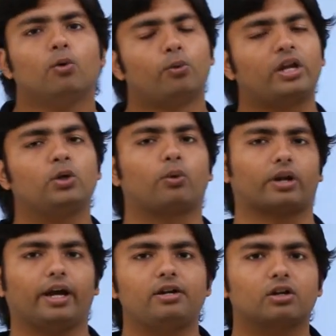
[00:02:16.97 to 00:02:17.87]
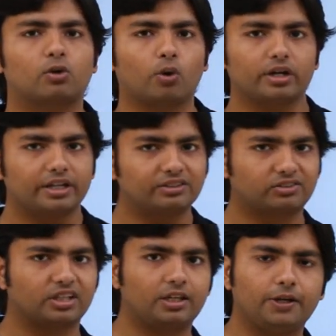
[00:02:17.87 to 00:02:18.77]
when you write a code in
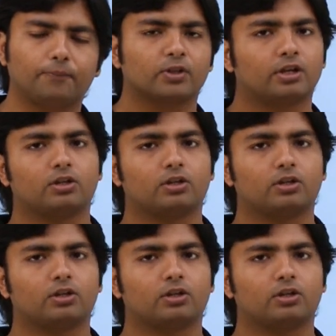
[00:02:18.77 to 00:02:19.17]
C